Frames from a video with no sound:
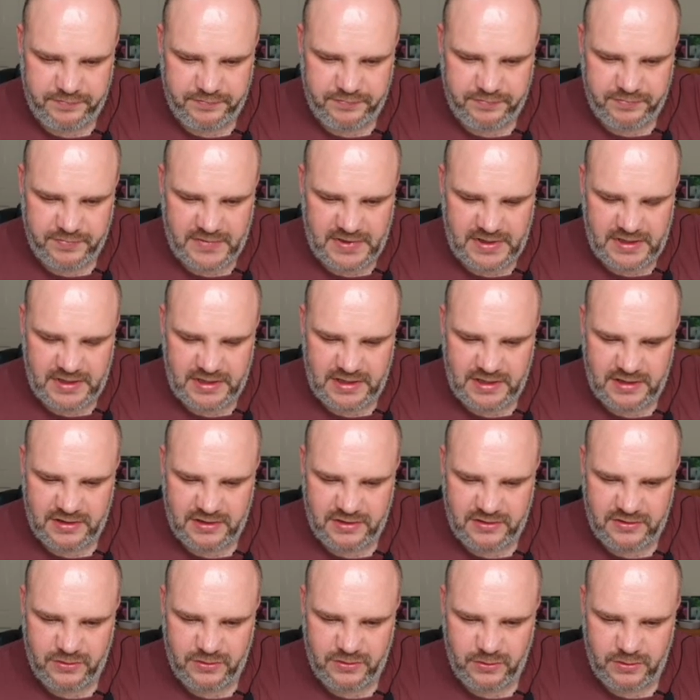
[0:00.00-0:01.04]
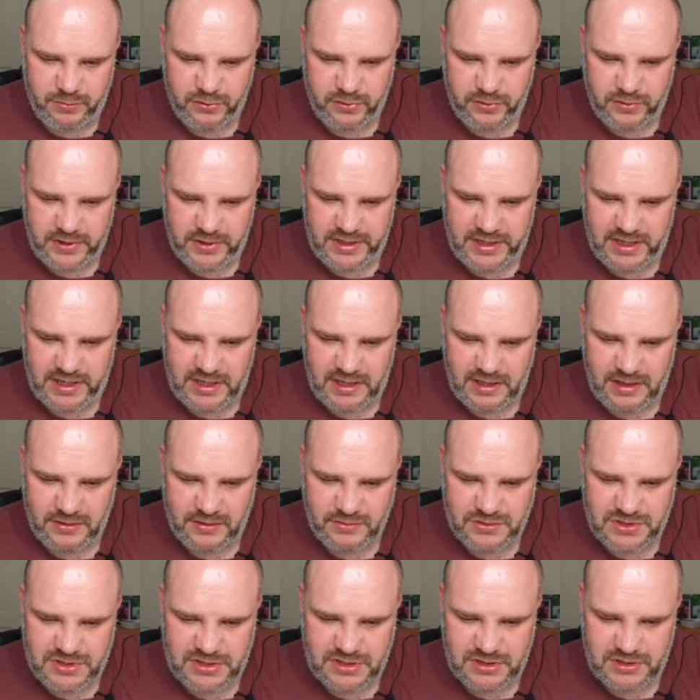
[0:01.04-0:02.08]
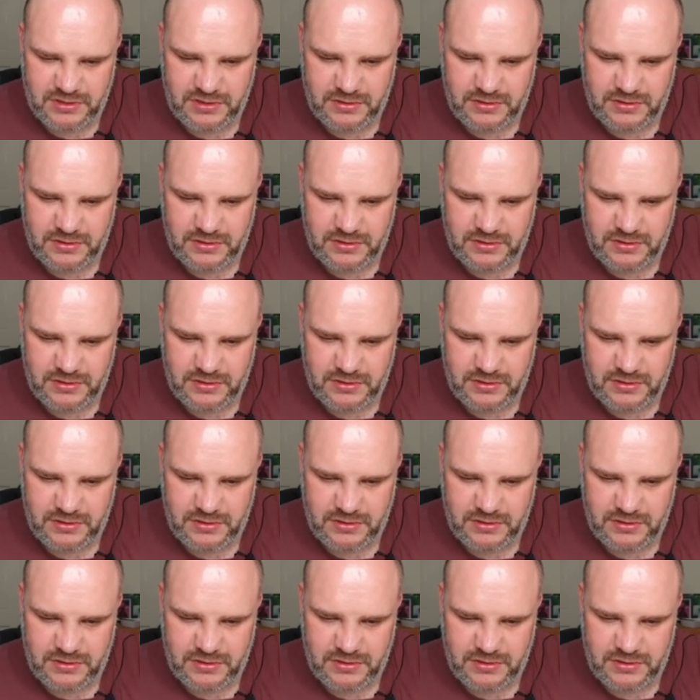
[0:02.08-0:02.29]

And the other two are pretty close too. And